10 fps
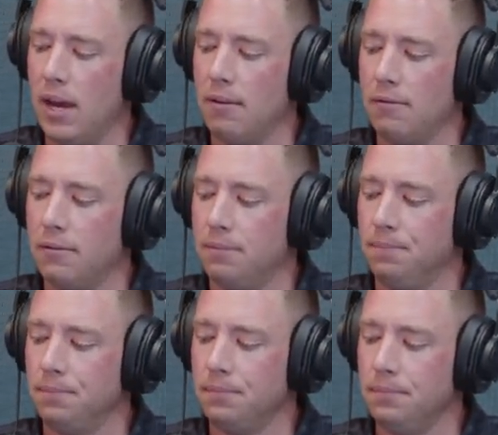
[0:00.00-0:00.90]
have
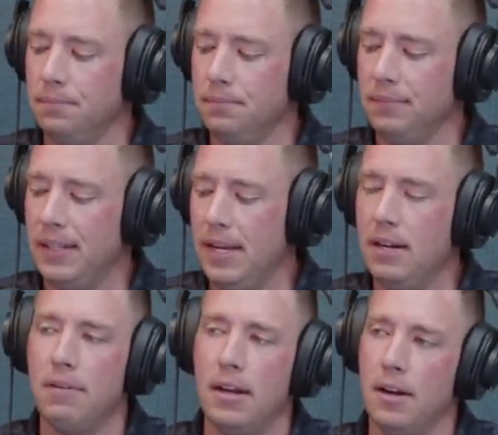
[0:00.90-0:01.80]

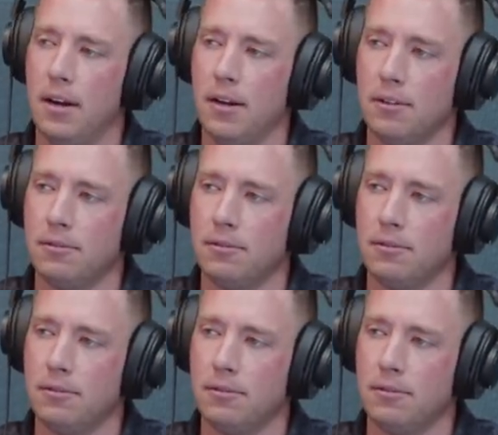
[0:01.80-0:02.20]
innovated here.